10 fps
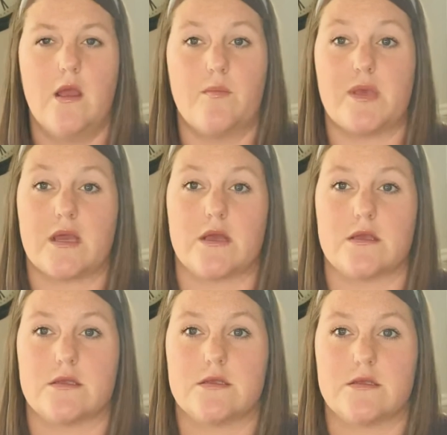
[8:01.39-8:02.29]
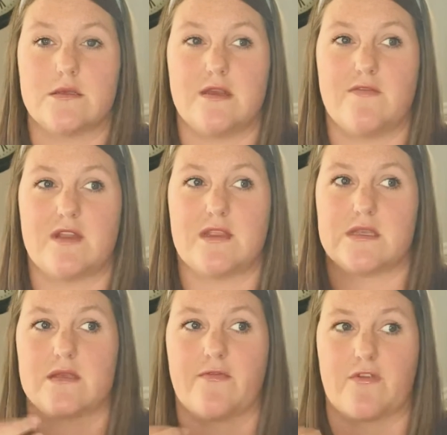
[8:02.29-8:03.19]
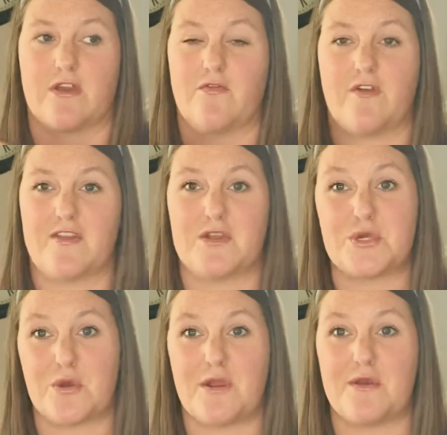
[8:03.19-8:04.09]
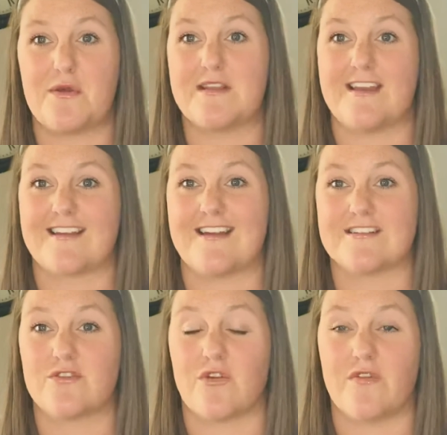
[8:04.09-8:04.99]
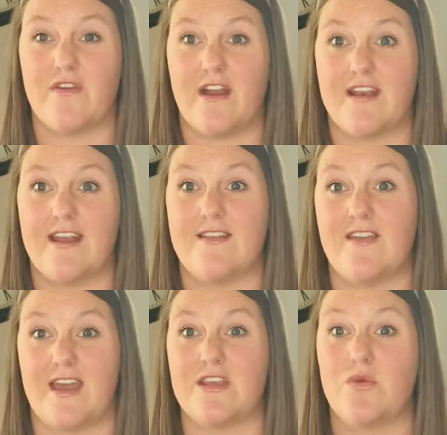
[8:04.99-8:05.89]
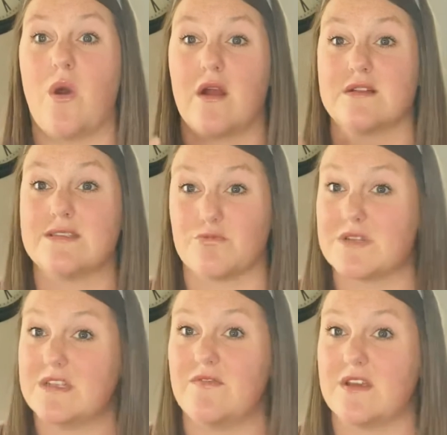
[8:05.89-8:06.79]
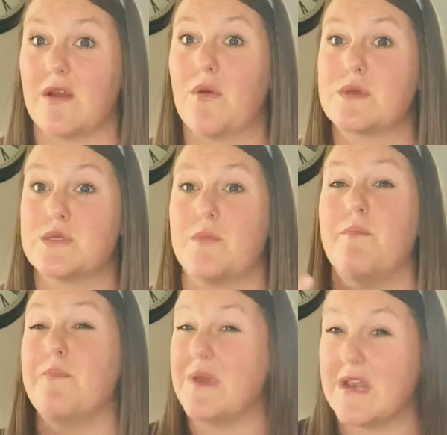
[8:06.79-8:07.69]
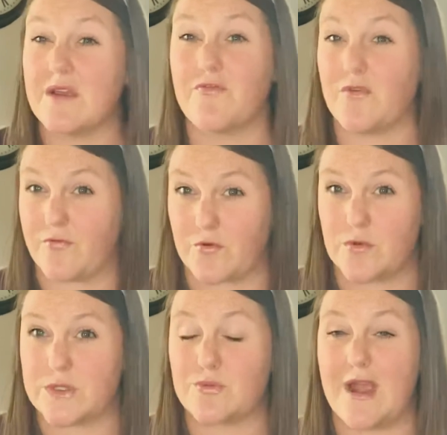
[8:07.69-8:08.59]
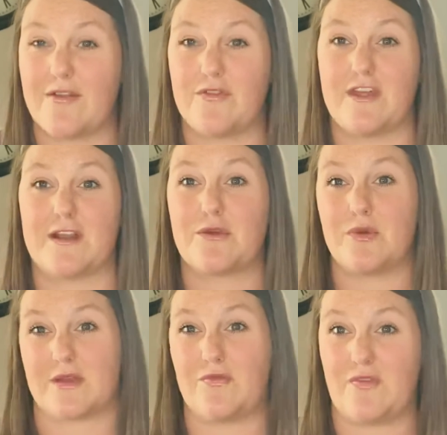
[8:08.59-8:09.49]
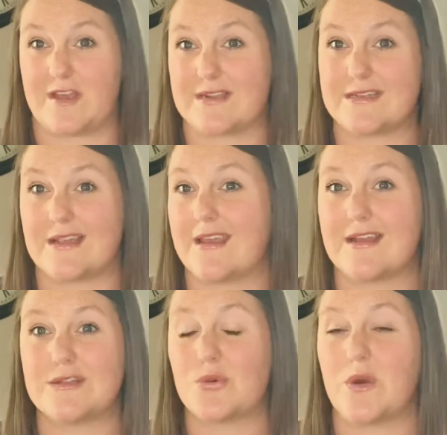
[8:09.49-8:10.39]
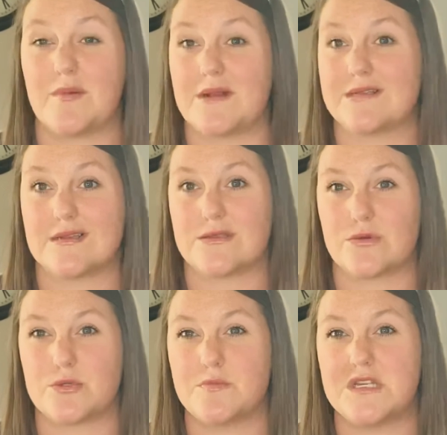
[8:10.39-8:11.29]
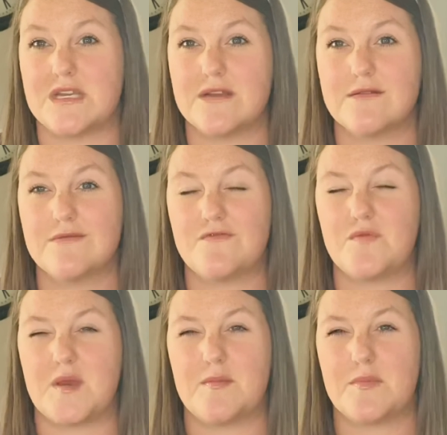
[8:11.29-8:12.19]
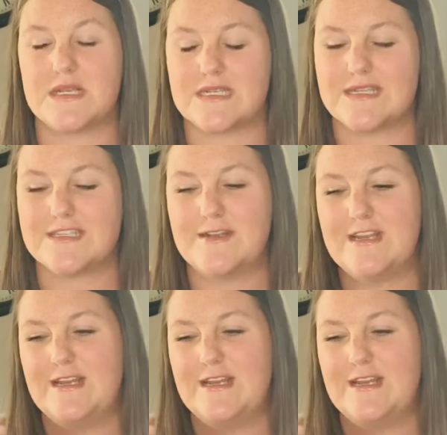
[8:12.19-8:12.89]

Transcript: Because even in the suffering, you find the joy knowing that God's glorified and that you are receiving some meaningful fruits rather than a quick fix like 20 minutes on social media, if that makes sense.